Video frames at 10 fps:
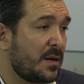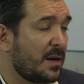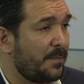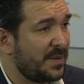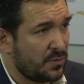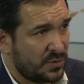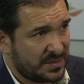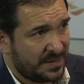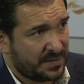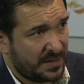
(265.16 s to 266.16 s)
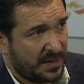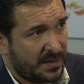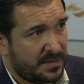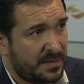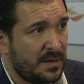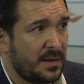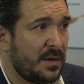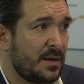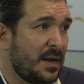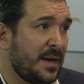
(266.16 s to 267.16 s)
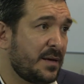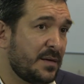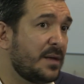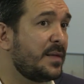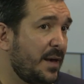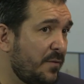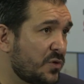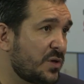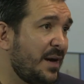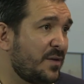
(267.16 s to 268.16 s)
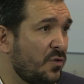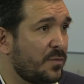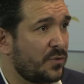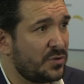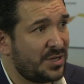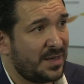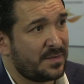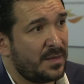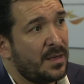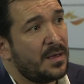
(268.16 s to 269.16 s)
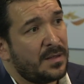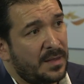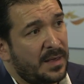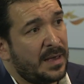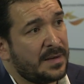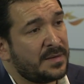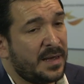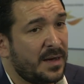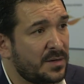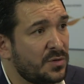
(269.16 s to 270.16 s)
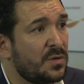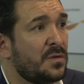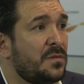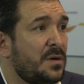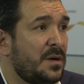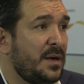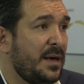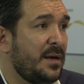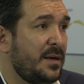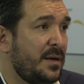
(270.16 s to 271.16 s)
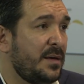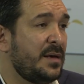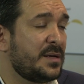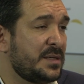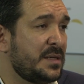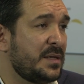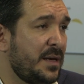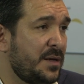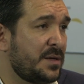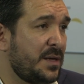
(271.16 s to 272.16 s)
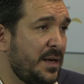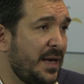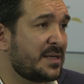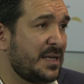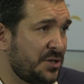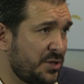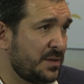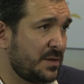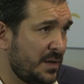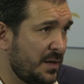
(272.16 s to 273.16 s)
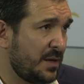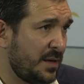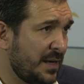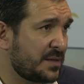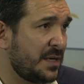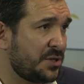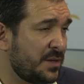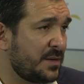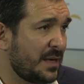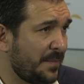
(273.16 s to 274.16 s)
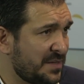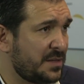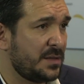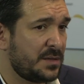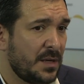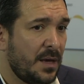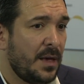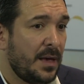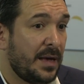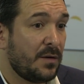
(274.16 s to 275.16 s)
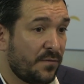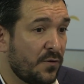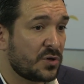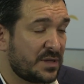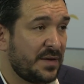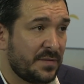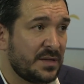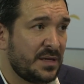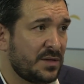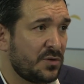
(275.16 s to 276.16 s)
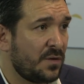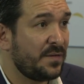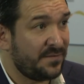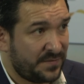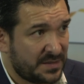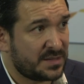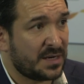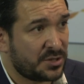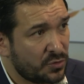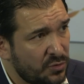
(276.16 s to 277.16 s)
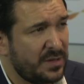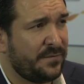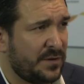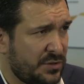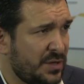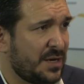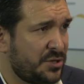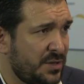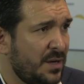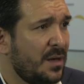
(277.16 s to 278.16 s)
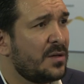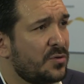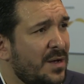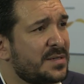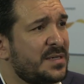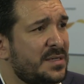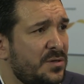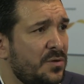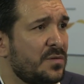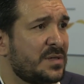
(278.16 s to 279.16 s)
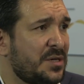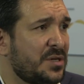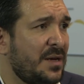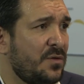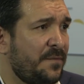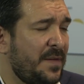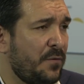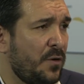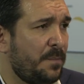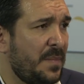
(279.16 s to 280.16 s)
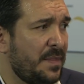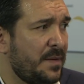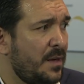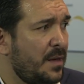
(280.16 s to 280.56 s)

copper concentrate, like they have also iron ore project. And they are, you know, increasing their extension capacities, and of course they will need, you know, infrastructure, good infrastructure, to assist, you know, such kind of development.